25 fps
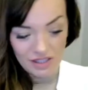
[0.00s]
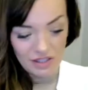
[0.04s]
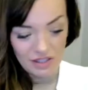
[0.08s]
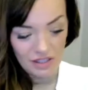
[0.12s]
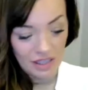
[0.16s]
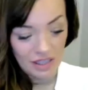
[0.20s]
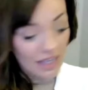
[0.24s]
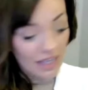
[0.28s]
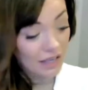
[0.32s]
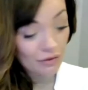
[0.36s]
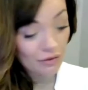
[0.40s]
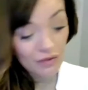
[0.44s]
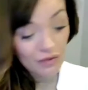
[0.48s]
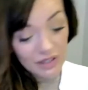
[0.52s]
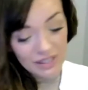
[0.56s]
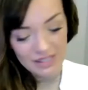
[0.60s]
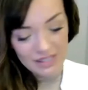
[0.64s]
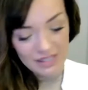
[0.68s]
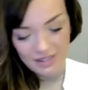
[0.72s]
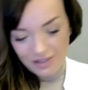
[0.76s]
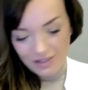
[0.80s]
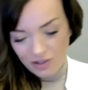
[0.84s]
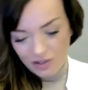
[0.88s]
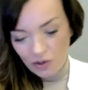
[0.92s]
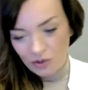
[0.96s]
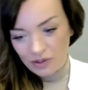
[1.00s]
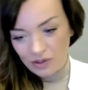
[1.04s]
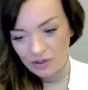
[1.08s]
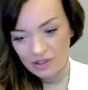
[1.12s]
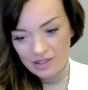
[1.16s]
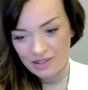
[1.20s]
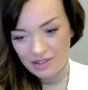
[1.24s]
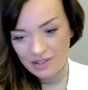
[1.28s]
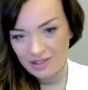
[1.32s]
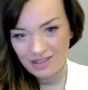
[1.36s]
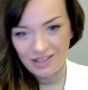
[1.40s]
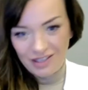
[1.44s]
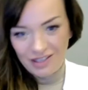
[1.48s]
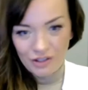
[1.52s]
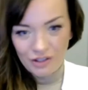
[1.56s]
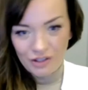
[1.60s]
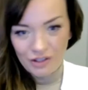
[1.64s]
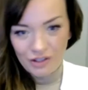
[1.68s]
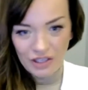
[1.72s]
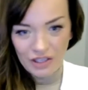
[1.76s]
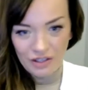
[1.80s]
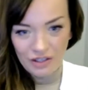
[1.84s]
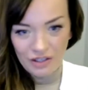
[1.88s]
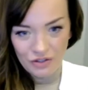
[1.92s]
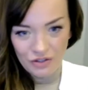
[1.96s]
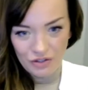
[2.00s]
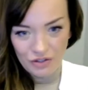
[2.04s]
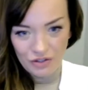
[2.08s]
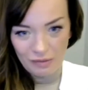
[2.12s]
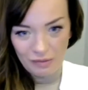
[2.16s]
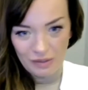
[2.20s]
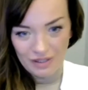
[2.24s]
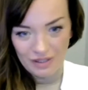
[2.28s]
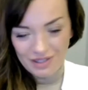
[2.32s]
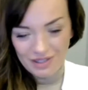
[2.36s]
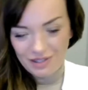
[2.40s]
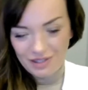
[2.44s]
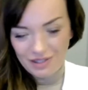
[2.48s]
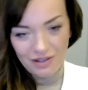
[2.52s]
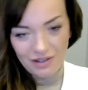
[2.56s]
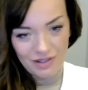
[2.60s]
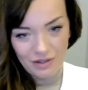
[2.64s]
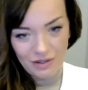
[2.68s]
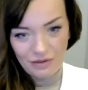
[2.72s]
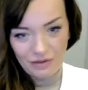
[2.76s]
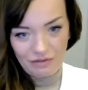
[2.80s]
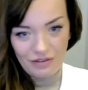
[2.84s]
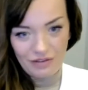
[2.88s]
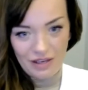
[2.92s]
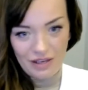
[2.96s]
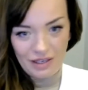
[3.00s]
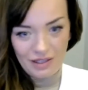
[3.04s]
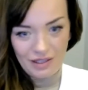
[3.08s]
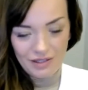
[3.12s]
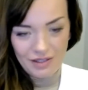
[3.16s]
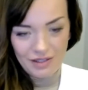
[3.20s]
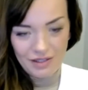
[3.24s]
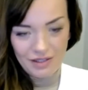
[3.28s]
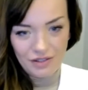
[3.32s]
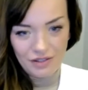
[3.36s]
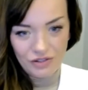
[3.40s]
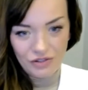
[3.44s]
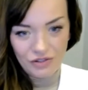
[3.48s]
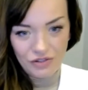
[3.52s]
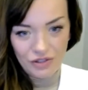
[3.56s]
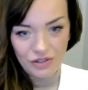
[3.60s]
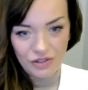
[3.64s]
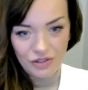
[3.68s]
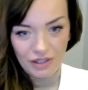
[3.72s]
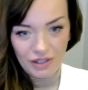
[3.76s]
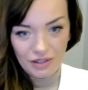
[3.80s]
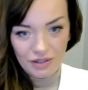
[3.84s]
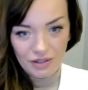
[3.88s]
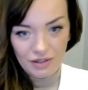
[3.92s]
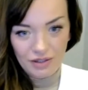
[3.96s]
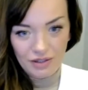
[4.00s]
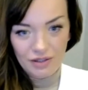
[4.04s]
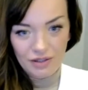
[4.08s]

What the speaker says: It really is. Solar is an energy industry, but it's also a finance industry.